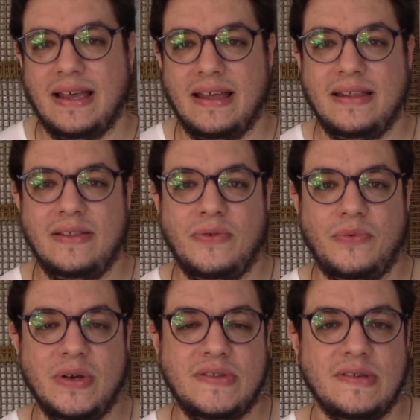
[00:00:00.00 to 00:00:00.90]
and
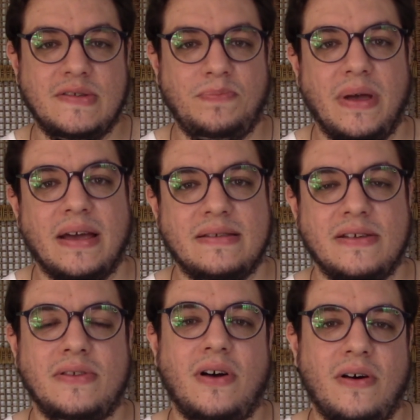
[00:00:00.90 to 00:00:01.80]
we
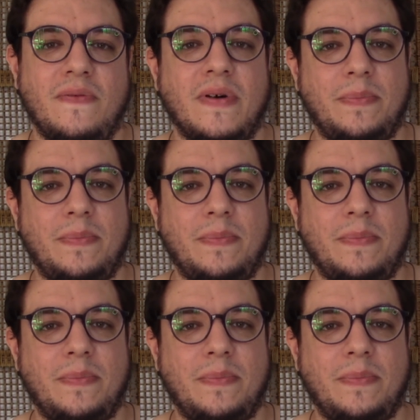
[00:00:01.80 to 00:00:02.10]
suspected of